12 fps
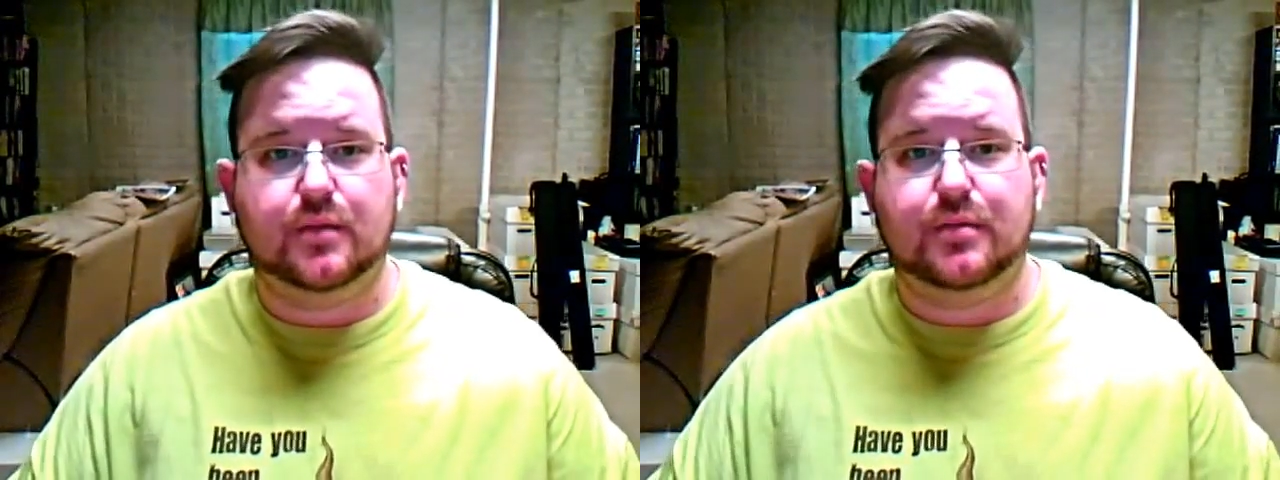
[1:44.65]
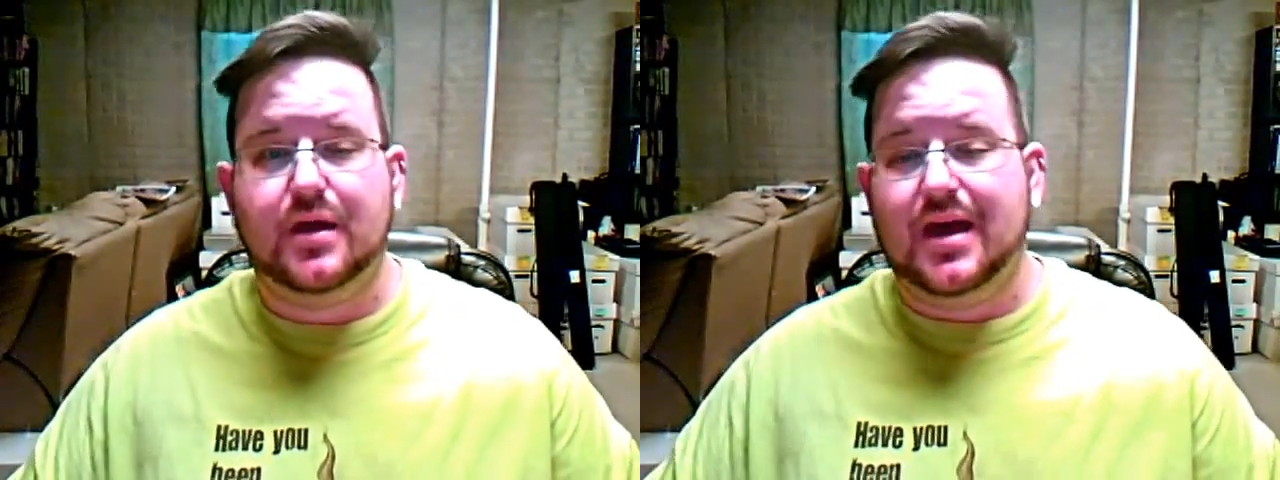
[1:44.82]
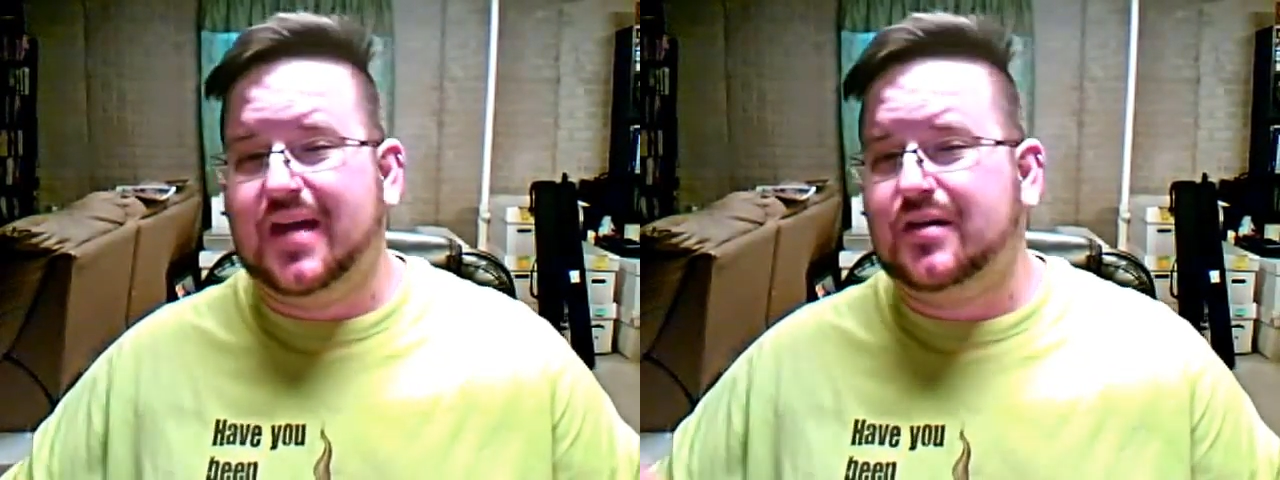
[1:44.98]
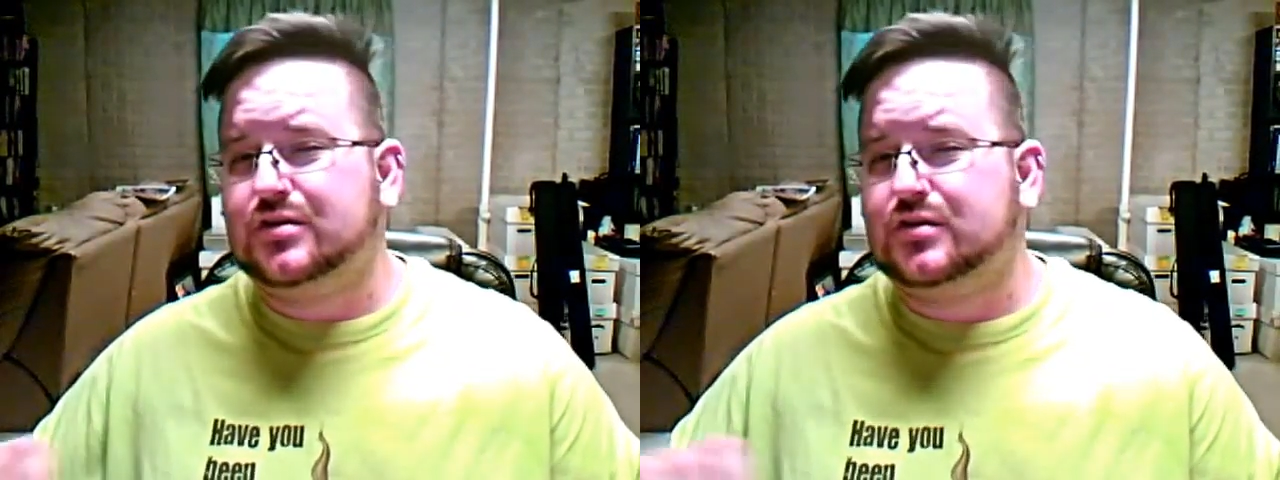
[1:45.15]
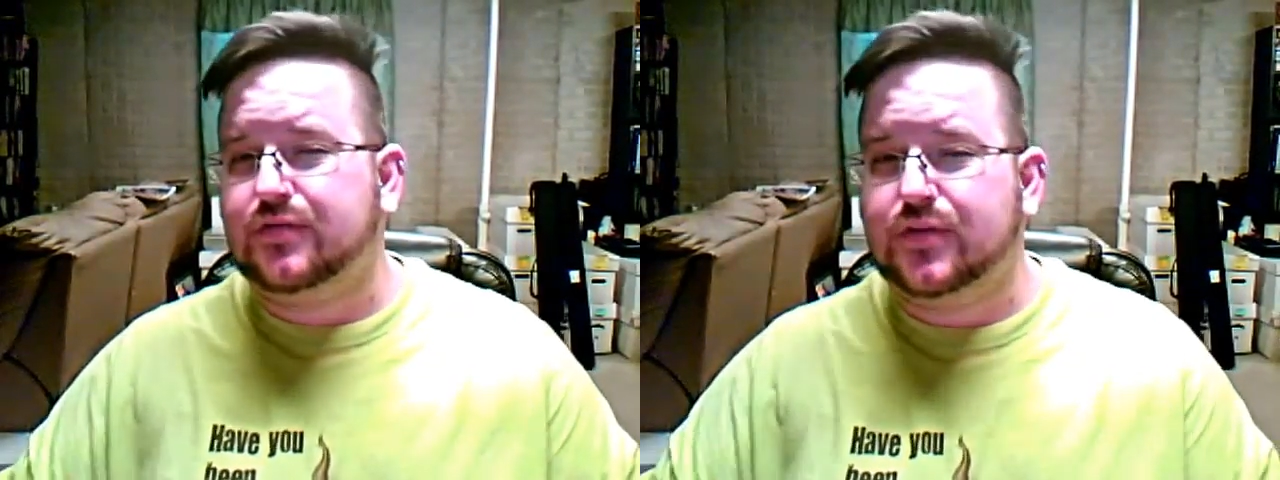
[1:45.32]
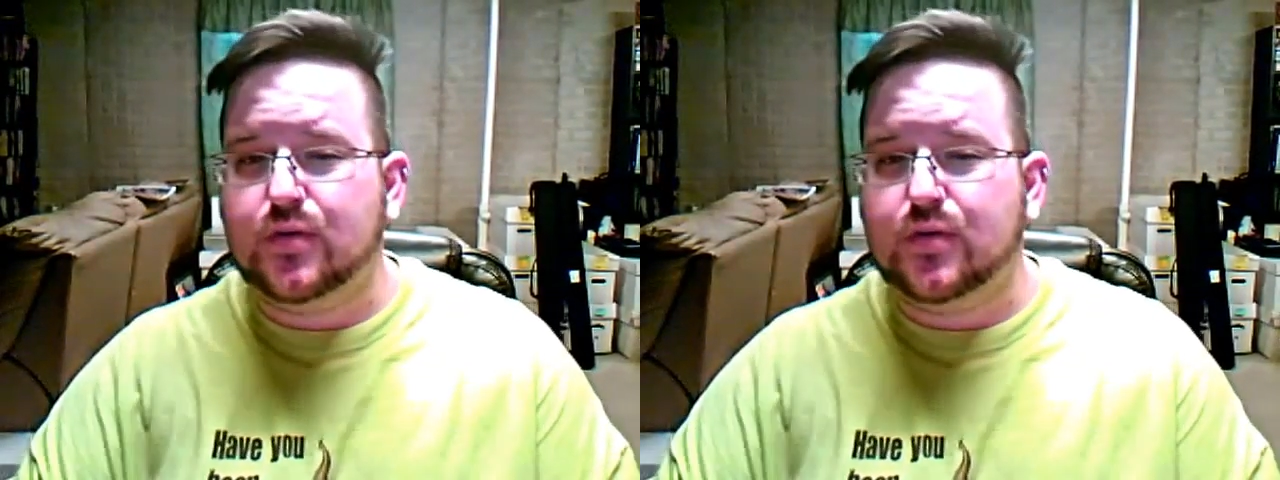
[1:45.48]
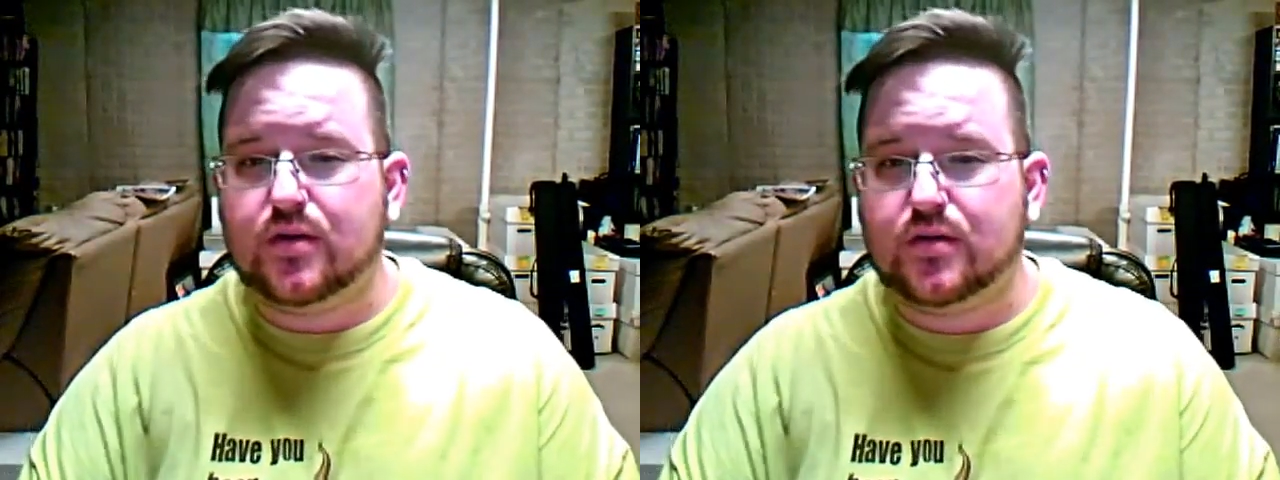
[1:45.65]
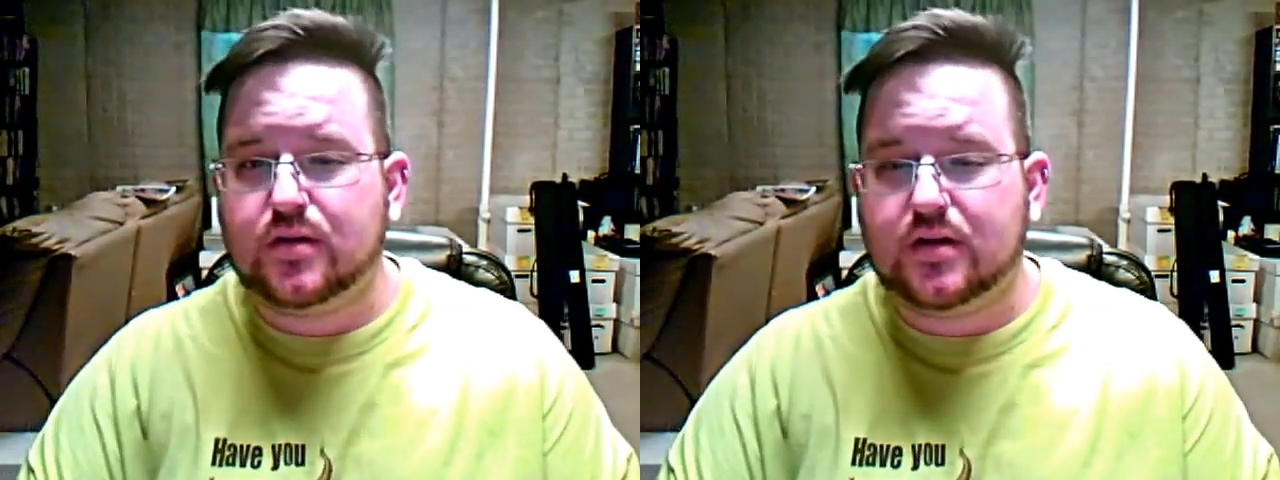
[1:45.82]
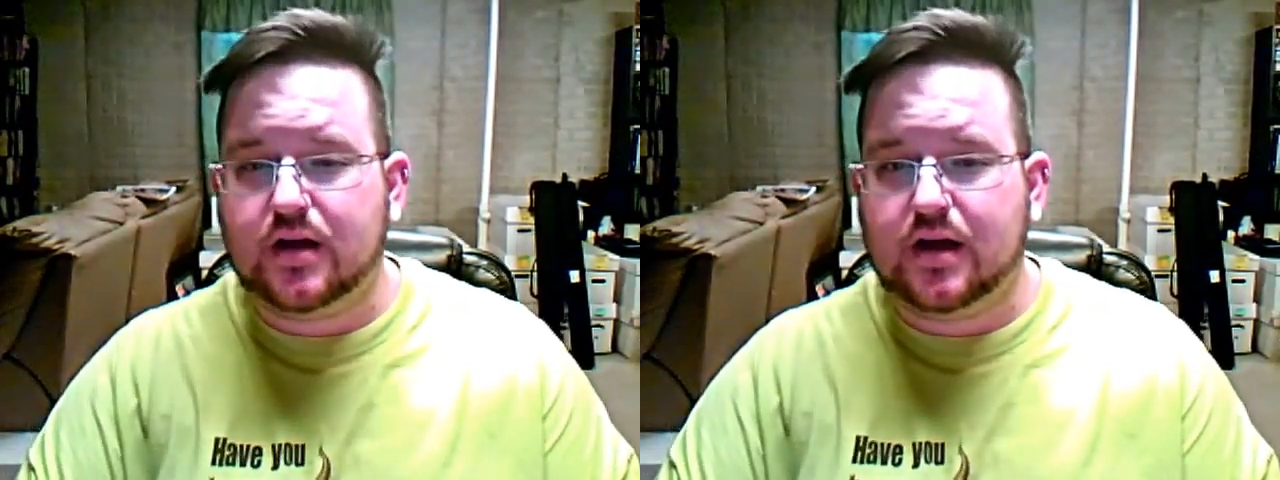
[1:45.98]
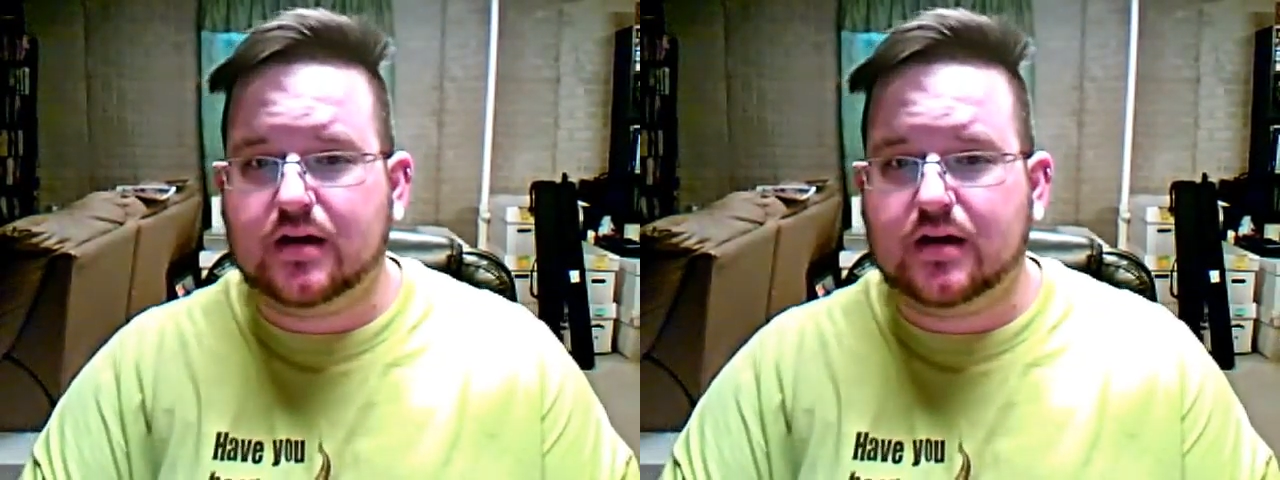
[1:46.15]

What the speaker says: up. And there's a few other